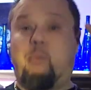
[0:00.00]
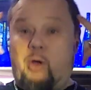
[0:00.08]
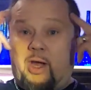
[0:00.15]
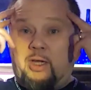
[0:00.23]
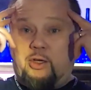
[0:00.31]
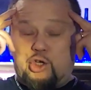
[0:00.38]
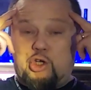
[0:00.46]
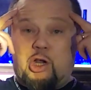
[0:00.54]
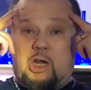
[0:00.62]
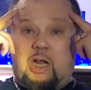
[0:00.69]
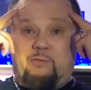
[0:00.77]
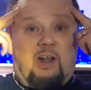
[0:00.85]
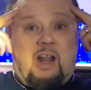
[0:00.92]
brain to
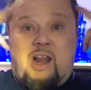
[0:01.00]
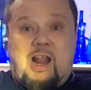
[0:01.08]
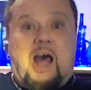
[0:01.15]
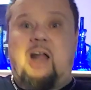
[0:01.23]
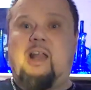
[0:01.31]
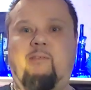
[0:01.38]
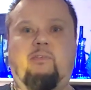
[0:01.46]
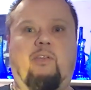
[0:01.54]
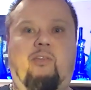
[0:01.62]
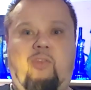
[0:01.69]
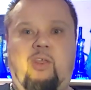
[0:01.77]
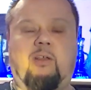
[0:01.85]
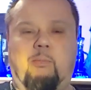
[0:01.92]
shut off and not have to
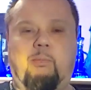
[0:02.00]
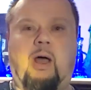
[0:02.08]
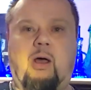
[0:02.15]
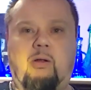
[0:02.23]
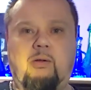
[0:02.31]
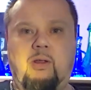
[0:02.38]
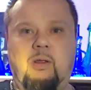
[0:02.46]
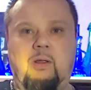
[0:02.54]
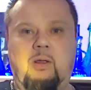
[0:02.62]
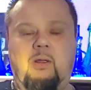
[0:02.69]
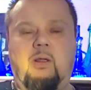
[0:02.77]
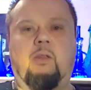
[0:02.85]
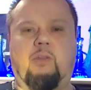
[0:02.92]
think about
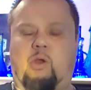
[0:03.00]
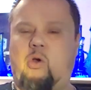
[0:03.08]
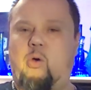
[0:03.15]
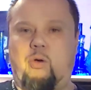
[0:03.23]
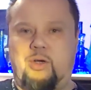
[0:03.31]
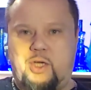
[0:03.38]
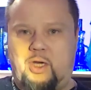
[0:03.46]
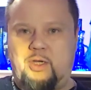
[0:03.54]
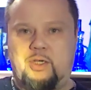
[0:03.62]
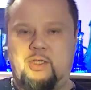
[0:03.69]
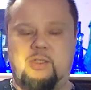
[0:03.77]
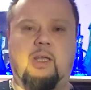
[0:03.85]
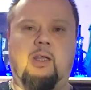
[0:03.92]
the chord
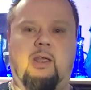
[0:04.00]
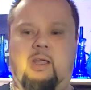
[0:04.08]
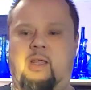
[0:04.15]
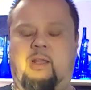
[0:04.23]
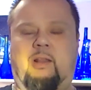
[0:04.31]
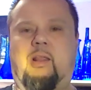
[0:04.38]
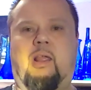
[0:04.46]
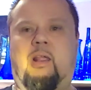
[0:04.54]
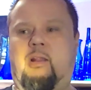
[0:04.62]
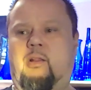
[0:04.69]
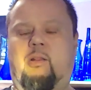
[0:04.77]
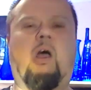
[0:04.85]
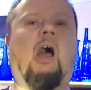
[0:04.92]
changes and,
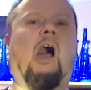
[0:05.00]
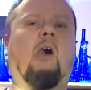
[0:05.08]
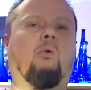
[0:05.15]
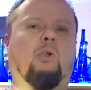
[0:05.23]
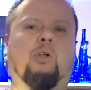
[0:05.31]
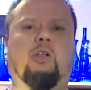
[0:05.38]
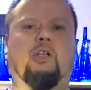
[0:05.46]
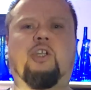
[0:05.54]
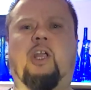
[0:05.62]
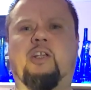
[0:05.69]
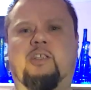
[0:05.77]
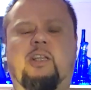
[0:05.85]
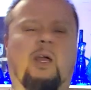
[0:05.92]
and how we're going to
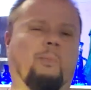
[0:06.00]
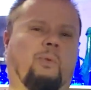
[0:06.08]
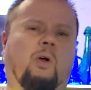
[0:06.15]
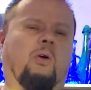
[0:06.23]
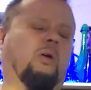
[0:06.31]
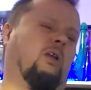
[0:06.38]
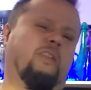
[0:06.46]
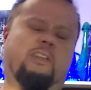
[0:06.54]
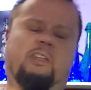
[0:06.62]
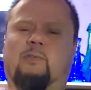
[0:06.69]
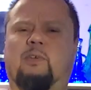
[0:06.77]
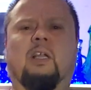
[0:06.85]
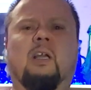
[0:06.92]
change the tempo and all these
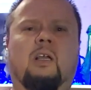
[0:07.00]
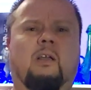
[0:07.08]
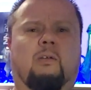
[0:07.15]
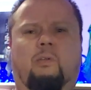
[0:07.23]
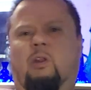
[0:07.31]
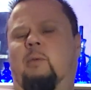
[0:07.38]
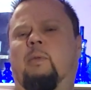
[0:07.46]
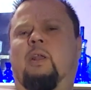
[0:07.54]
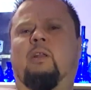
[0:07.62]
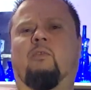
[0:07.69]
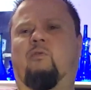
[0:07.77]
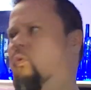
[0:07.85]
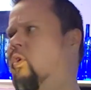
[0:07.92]
different, you know, I
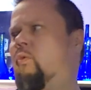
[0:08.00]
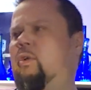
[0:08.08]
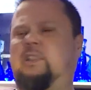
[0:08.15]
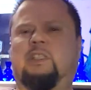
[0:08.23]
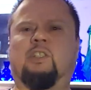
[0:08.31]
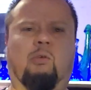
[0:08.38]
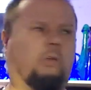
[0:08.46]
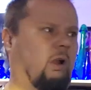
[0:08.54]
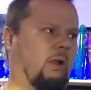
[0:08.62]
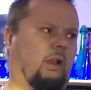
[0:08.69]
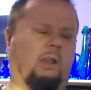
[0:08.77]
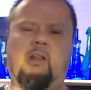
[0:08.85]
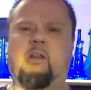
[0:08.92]
mean, what's he doing?
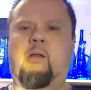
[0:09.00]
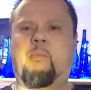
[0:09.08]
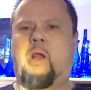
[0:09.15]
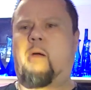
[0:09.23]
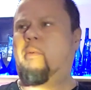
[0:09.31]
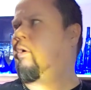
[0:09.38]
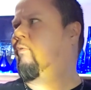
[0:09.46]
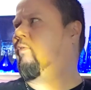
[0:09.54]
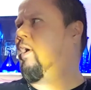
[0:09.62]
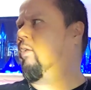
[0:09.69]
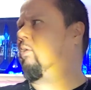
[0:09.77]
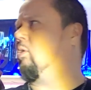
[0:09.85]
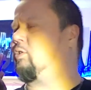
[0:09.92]
I, you know, I mean, how am I going to
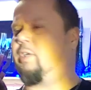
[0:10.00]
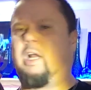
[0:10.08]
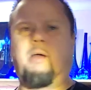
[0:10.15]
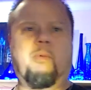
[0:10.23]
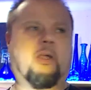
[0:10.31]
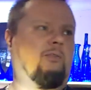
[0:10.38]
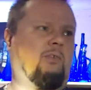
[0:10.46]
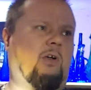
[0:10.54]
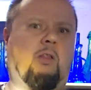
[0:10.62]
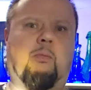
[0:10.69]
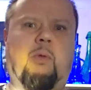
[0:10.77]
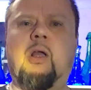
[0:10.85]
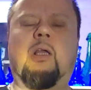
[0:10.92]
follow culture? How am I going to
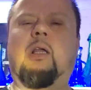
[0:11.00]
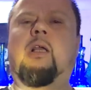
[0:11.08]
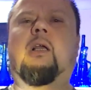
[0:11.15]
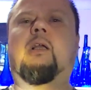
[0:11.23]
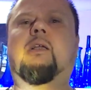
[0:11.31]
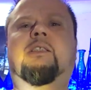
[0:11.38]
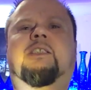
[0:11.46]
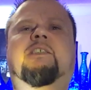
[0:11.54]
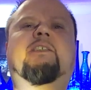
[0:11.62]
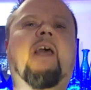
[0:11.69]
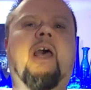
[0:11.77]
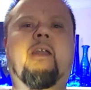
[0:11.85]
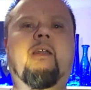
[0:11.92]
follow?
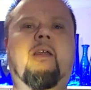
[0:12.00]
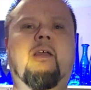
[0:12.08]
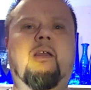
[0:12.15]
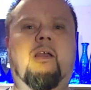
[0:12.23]
Instead,